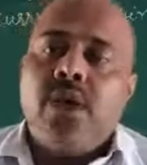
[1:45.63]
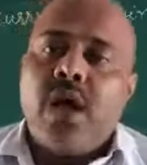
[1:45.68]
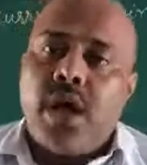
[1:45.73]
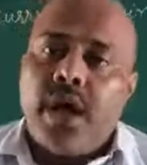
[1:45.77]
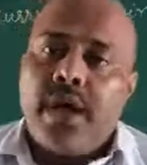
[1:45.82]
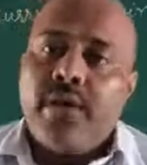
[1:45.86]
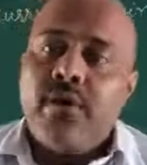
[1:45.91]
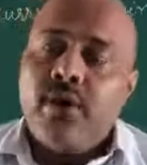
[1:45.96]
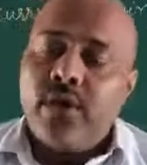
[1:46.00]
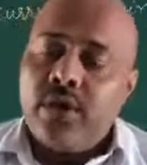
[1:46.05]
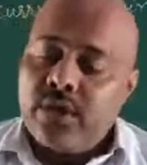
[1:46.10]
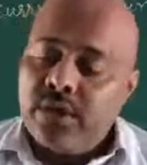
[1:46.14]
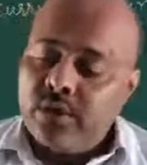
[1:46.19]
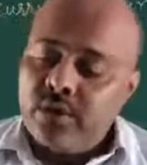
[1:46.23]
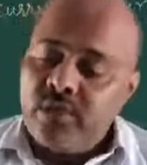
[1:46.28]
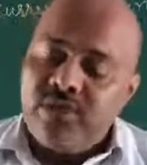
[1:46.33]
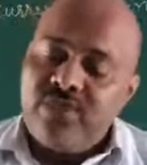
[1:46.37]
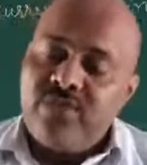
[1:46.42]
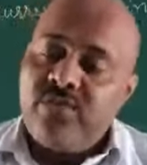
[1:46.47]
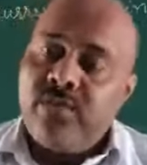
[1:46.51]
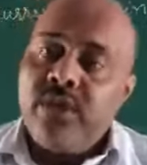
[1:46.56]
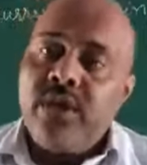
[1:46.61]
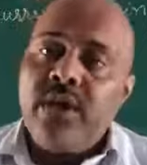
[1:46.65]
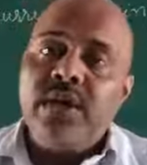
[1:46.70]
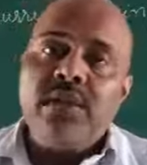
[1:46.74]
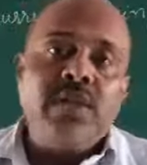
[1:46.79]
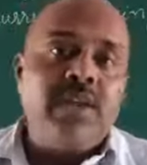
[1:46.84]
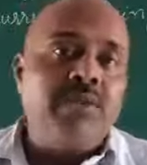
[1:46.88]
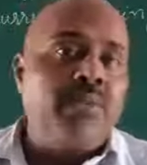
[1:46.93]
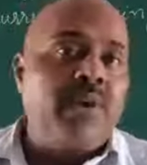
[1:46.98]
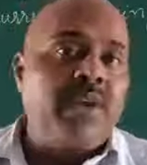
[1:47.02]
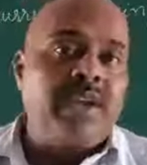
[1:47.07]
and in which filled
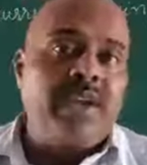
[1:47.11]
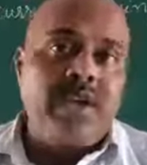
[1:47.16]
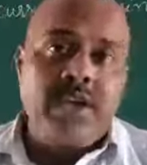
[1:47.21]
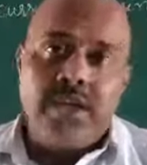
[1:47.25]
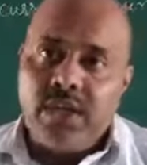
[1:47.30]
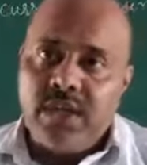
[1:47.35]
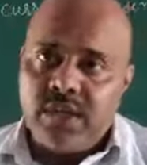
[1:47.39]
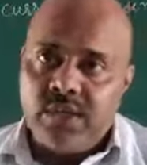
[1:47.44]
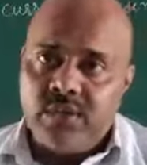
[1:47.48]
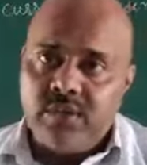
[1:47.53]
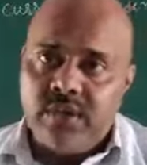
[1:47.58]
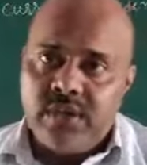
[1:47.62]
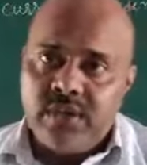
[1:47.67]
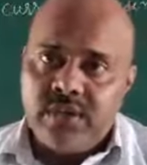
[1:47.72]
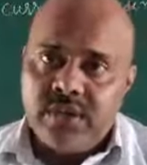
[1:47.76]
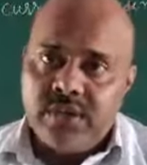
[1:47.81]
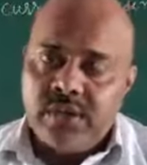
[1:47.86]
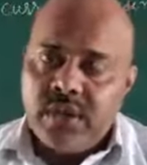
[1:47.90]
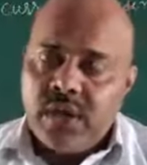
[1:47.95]
the mercury liquid,